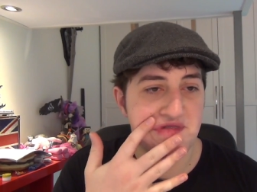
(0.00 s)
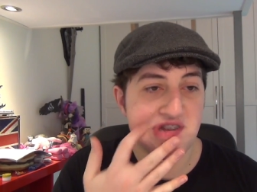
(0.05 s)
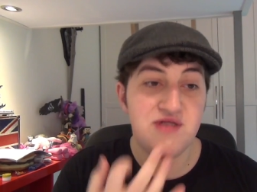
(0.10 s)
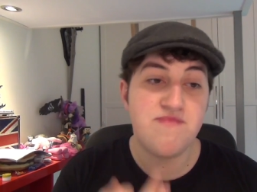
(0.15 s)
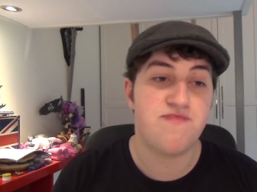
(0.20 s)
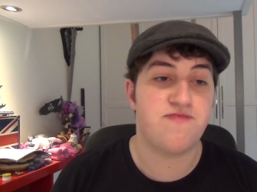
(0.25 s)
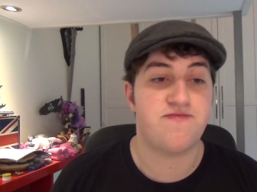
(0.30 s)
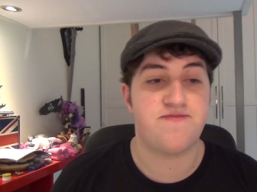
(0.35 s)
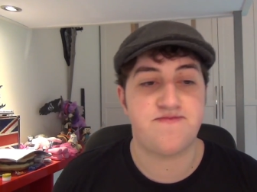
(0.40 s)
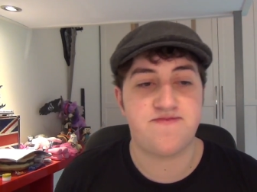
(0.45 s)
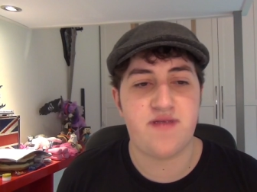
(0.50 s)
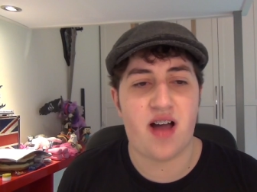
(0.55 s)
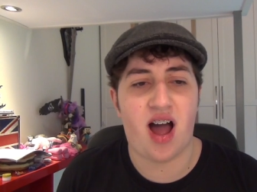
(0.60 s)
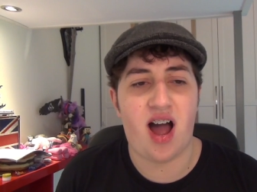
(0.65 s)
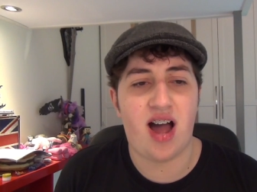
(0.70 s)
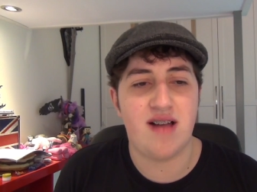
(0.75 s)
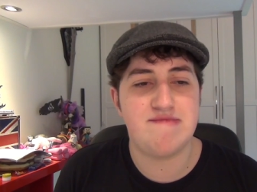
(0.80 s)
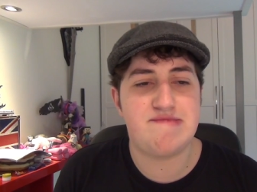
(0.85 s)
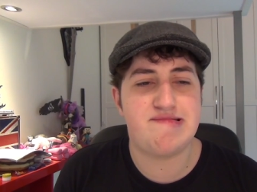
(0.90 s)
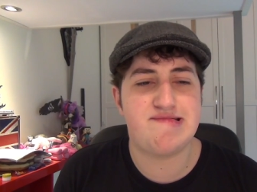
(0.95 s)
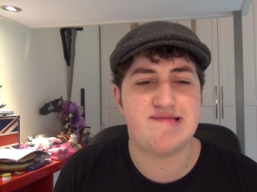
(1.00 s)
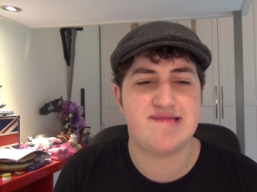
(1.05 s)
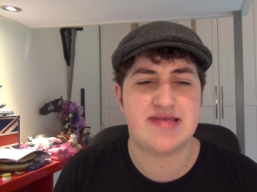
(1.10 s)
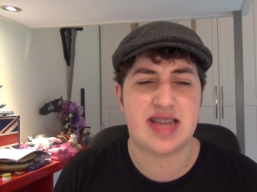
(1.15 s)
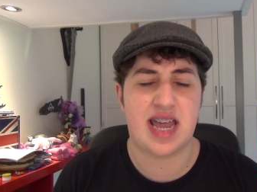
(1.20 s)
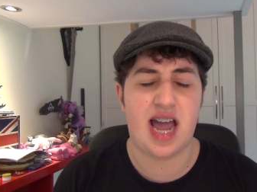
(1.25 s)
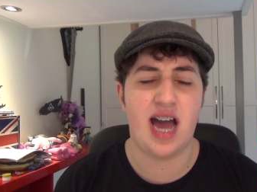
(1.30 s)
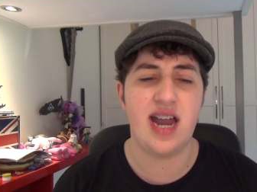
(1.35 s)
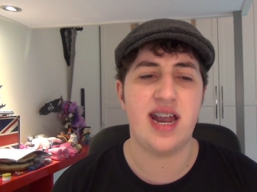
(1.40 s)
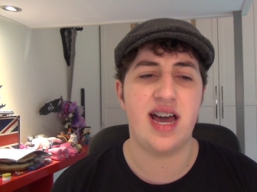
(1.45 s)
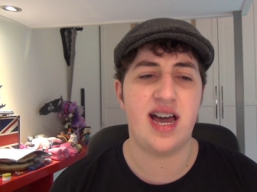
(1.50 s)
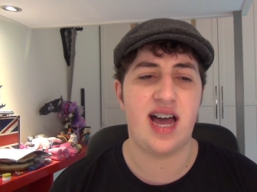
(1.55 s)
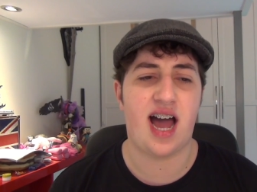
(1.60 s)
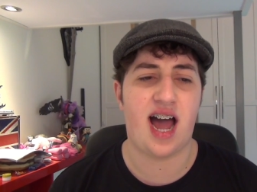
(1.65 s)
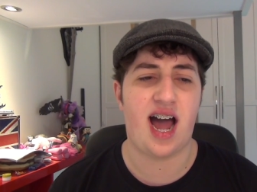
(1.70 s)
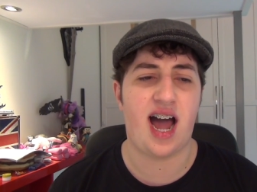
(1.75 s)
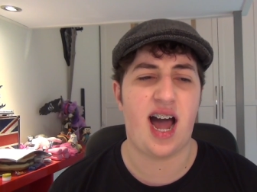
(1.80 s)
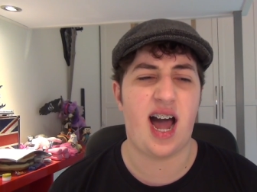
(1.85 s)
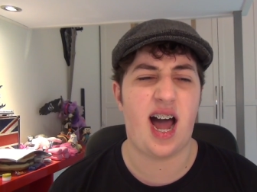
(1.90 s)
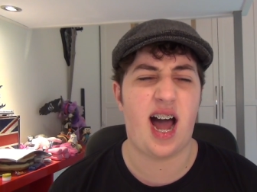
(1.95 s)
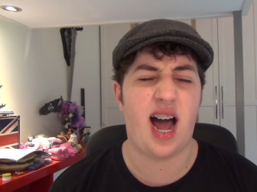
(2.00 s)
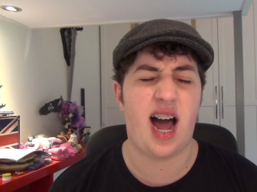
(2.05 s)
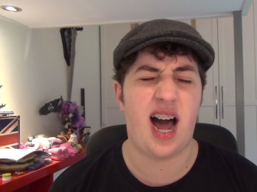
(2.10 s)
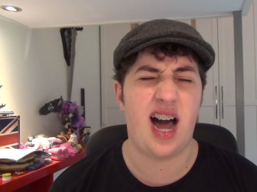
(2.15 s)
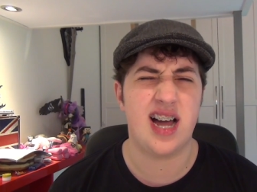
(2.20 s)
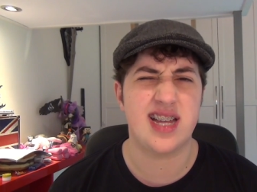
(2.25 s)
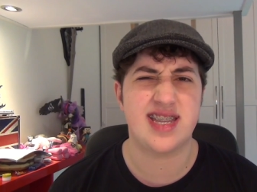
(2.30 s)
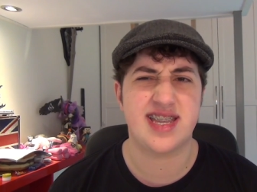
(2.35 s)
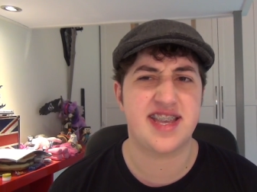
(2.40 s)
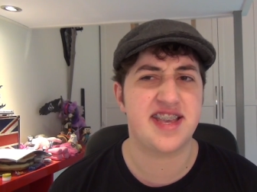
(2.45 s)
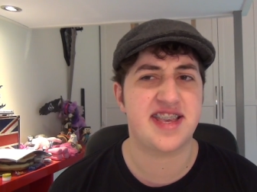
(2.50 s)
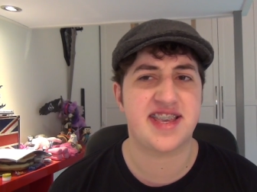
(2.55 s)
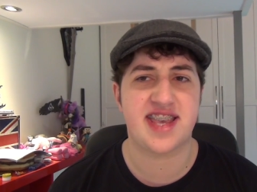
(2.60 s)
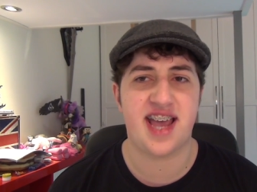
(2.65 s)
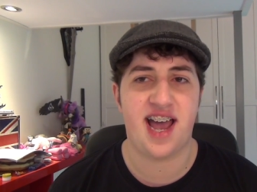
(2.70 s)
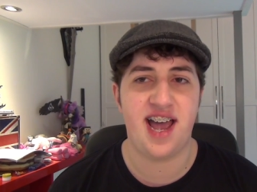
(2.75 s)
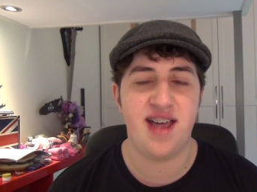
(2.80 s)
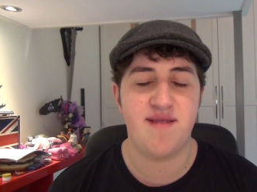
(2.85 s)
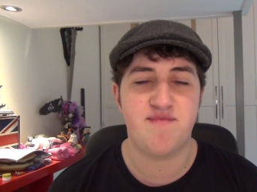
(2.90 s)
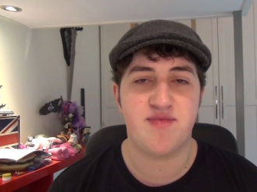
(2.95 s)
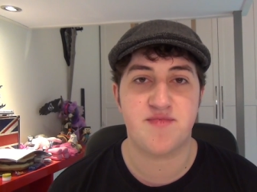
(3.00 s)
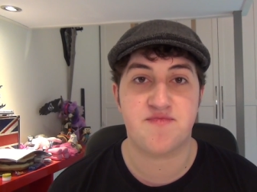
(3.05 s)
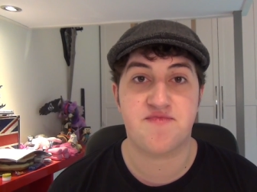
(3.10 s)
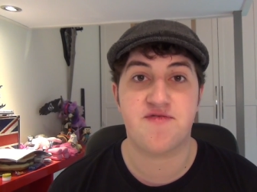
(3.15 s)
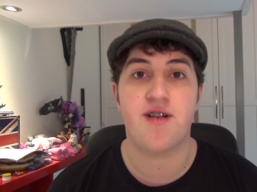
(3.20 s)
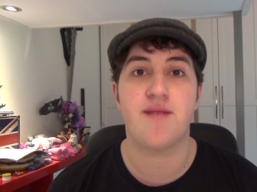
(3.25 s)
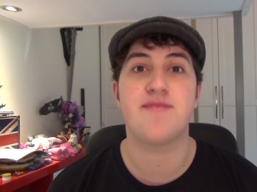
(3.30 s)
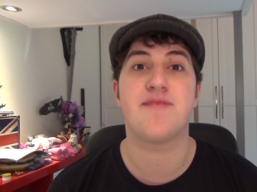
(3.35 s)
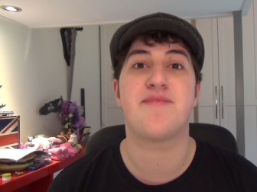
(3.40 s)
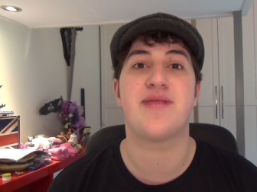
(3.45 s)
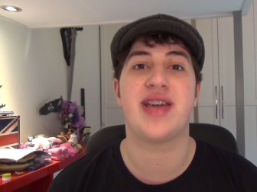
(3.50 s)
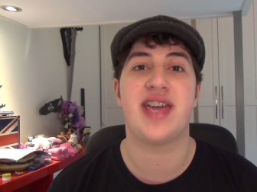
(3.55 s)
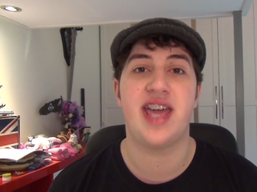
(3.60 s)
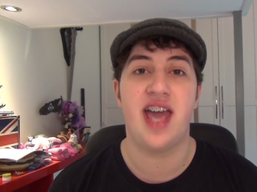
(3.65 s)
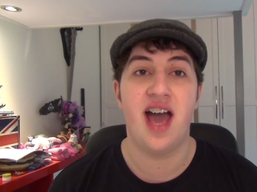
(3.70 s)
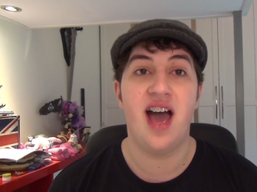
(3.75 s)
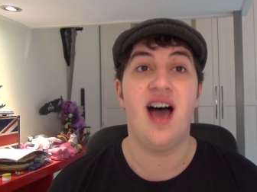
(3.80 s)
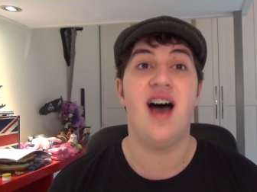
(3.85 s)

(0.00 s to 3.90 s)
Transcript: it's, it's kind of hard to say, but probably